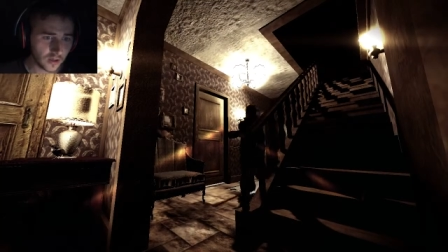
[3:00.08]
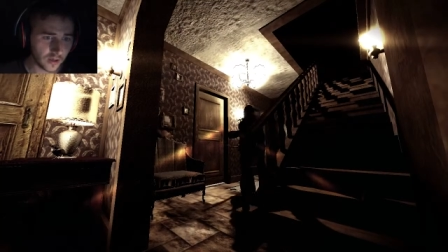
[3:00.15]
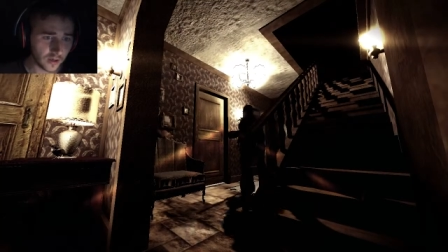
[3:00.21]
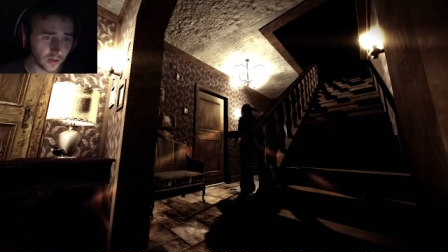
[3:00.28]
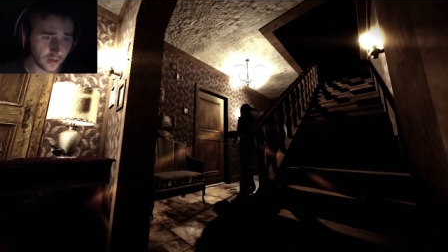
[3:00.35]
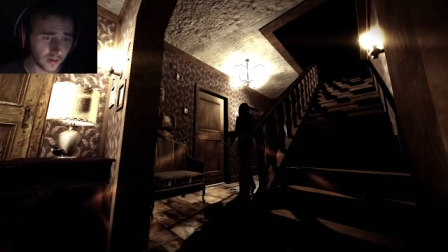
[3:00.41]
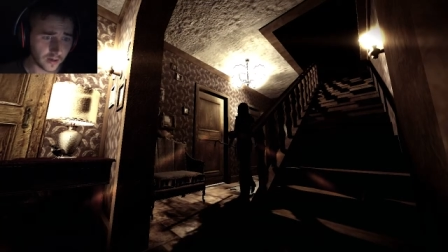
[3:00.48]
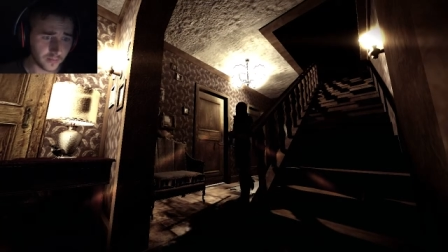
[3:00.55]

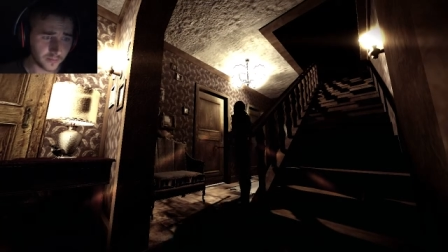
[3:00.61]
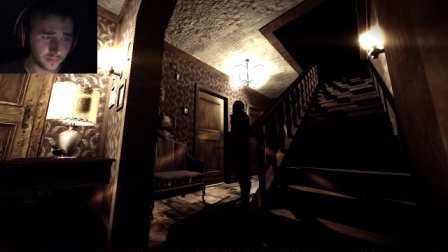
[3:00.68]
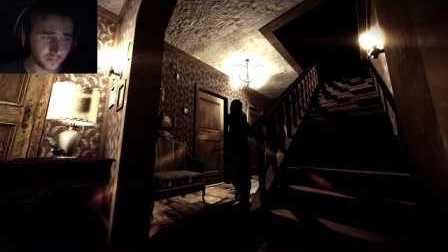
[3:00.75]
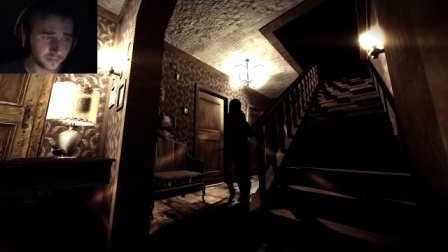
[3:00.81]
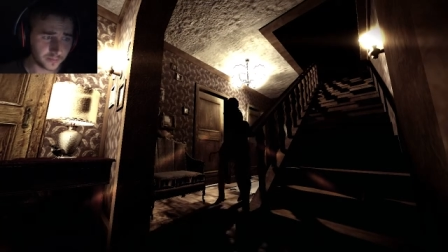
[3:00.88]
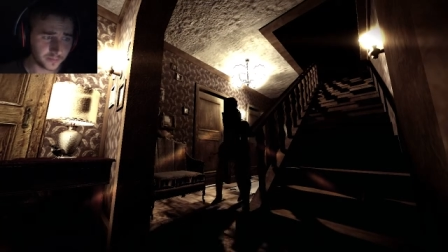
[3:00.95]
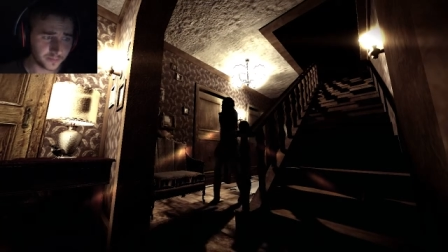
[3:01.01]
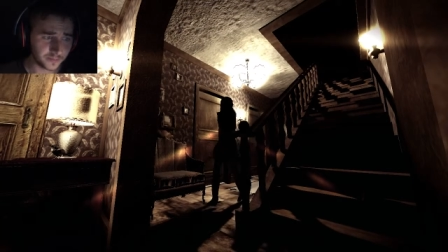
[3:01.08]

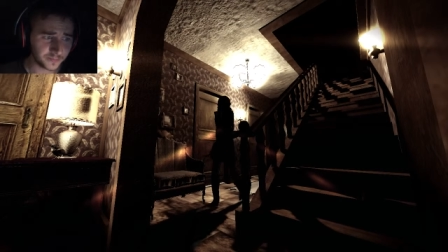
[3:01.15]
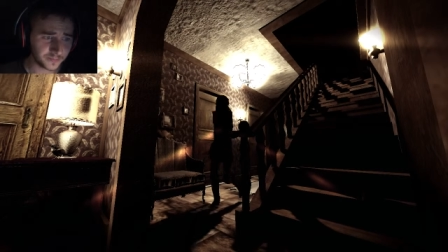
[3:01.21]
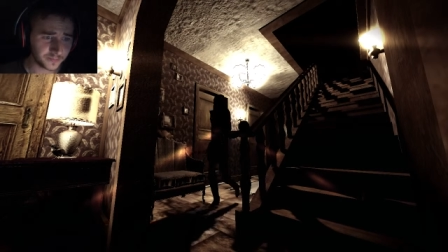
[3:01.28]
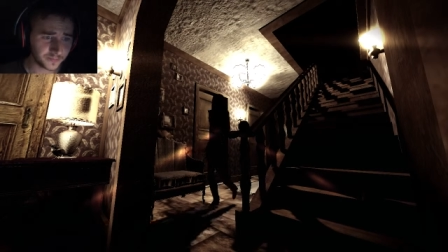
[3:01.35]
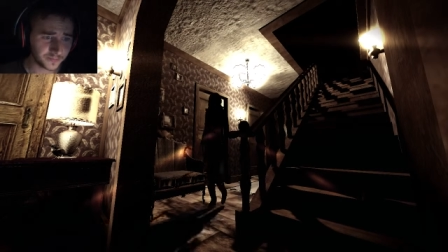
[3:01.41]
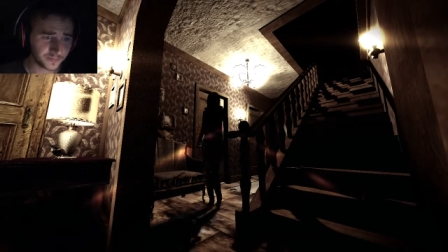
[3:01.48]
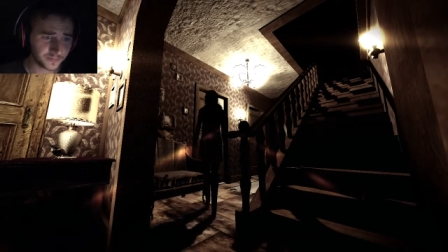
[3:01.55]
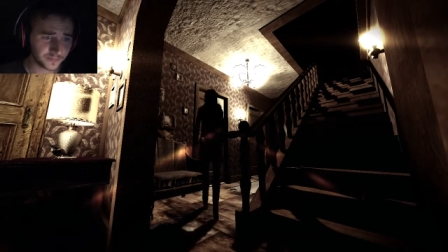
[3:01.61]
Um...
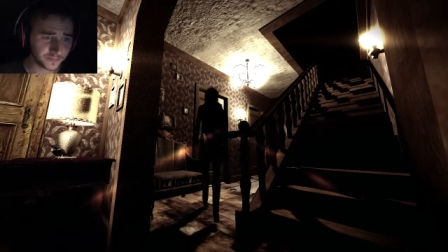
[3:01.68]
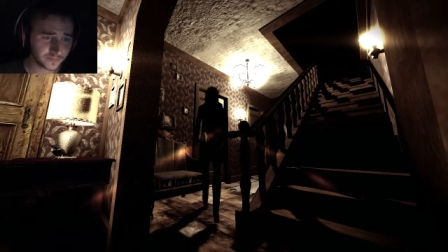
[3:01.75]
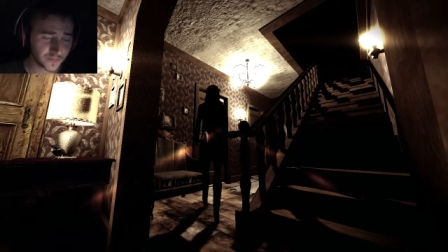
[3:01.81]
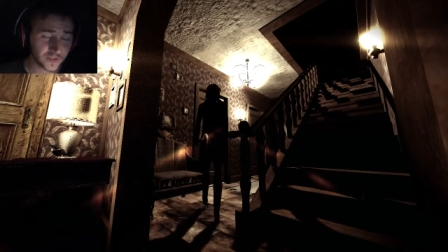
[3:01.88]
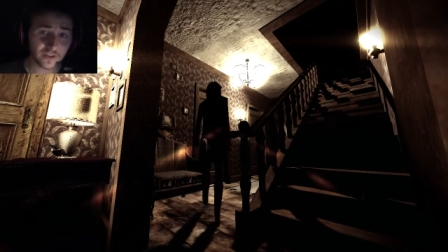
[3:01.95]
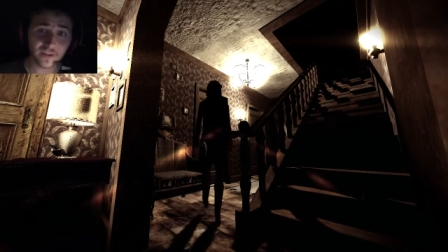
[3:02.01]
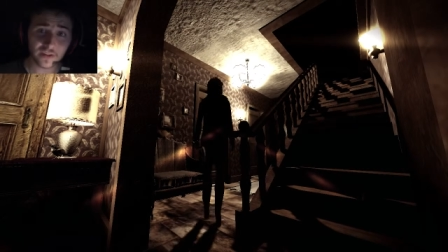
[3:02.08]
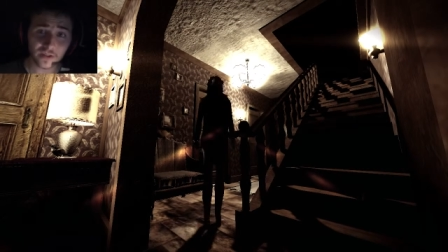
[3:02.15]

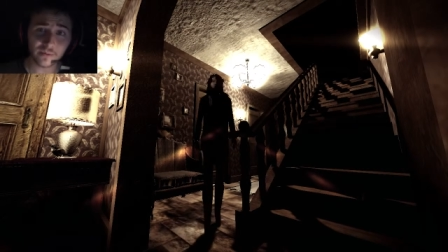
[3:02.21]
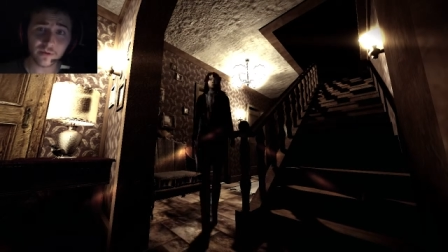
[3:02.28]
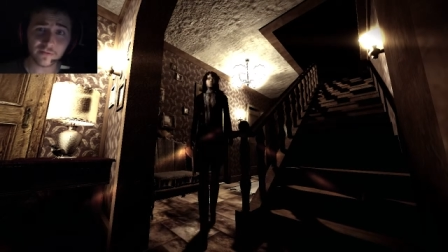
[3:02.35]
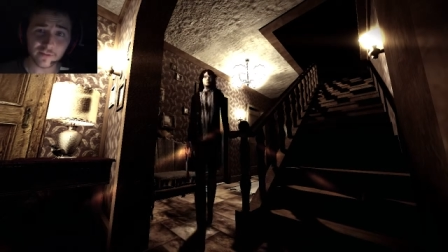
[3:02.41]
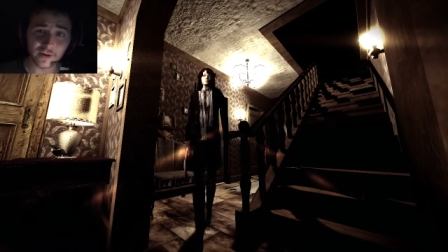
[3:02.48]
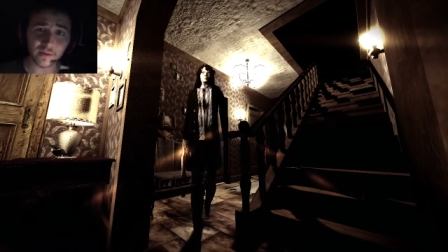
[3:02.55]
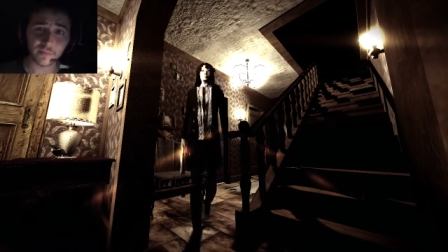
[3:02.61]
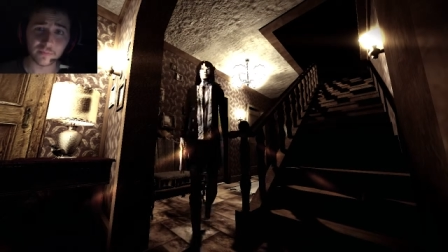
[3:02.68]
So this could be
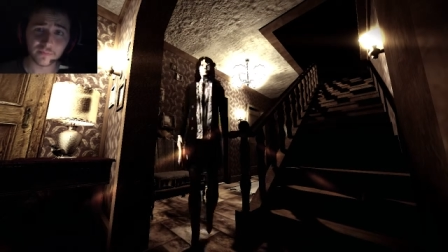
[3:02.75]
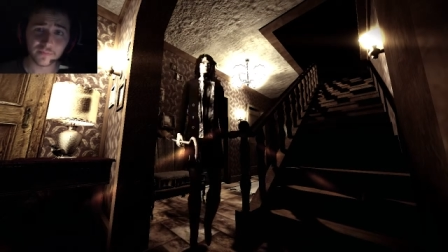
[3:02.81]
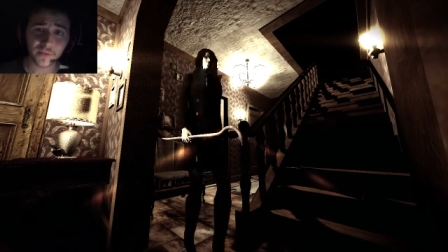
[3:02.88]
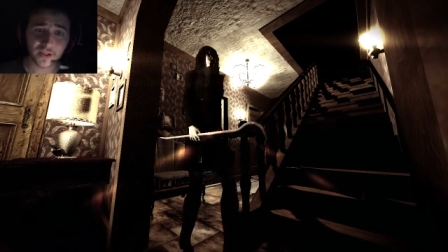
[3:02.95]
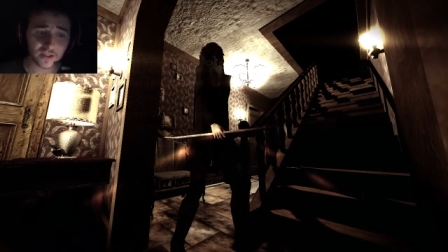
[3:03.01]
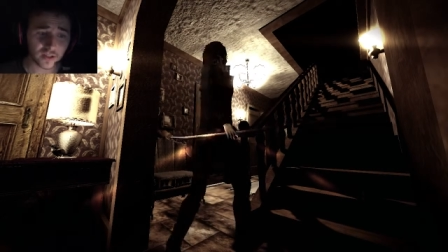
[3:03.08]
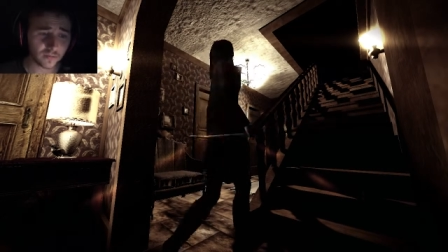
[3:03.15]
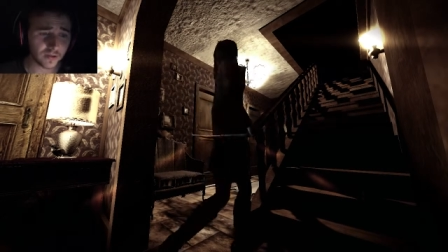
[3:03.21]
fun.
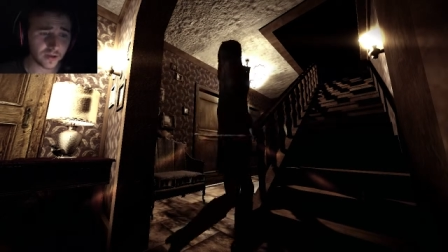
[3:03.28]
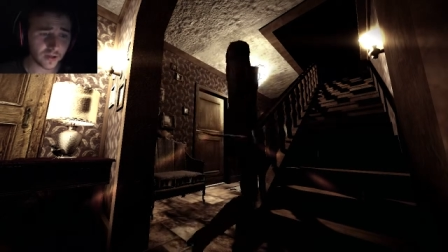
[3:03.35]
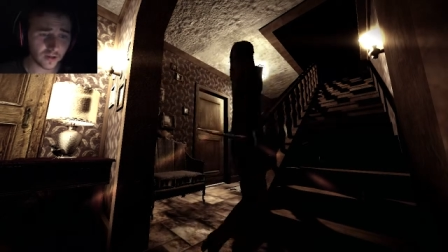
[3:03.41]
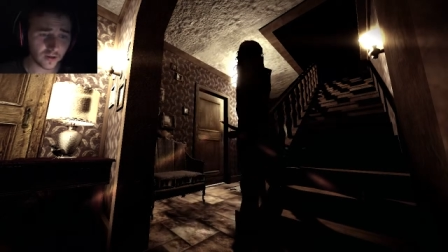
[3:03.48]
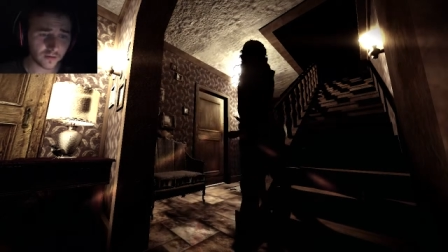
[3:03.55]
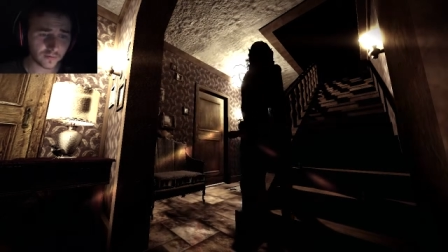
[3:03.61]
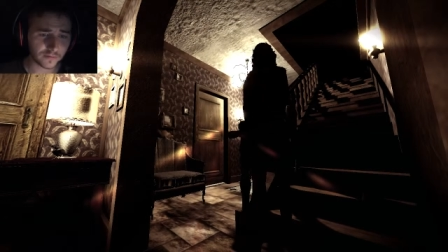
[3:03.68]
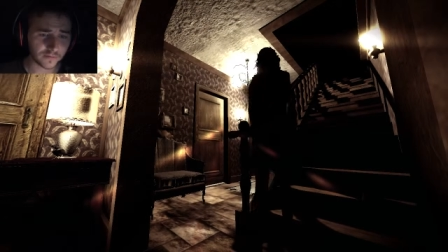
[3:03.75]
This could be a lot of